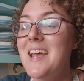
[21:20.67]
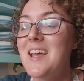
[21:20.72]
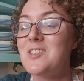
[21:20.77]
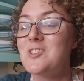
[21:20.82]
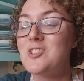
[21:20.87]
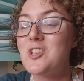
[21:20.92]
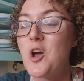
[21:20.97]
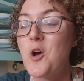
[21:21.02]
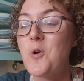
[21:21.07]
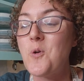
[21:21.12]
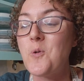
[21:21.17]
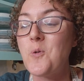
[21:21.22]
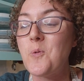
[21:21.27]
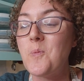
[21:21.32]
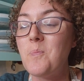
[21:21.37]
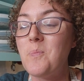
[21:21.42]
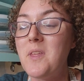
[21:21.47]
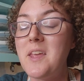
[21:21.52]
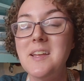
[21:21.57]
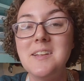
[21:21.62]

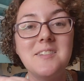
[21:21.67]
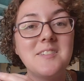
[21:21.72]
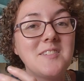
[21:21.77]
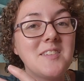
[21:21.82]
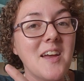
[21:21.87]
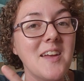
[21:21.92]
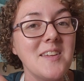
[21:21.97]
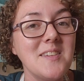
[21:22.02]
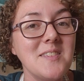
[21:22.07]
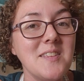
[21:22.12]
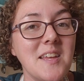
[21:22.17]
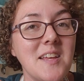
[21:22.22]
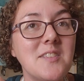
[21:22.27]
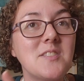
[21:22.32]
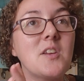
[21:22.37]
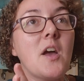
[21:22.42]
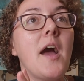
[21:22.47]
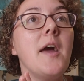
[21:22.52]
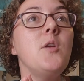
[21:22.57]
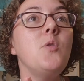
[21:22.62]
So it does,
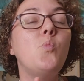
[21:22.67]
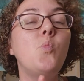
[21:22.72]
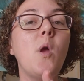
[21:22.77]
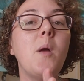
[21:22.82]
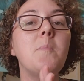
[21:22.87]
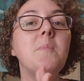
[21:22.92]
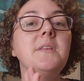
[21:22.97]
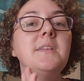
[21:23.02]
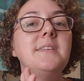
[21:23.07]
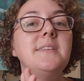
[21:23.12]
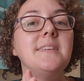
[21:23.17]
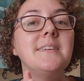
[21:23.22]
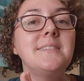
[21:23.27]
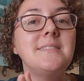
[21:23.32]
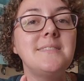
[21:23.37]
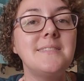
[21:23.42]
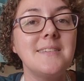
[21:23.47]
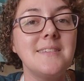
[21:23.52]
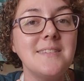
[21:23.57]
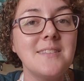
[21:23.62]
it's kind of
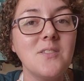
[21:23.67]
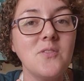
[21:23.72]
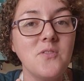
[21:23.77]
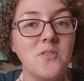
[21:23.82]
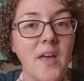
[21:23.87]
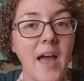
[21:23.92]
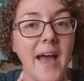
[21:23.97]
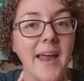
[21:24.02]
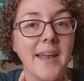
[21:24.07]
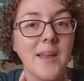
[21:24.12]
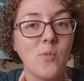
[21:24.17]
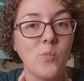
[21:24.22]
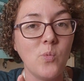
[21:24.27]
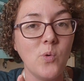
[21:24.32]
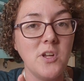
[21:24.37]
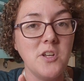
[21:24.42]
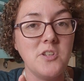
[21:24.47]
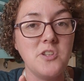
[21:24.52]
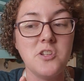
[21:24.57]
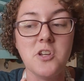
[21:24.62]
reminiscent of that, in
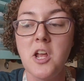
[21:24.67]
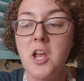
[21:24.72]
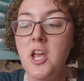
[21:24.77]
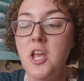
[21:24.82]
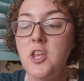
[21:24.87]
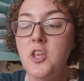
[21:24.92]
which,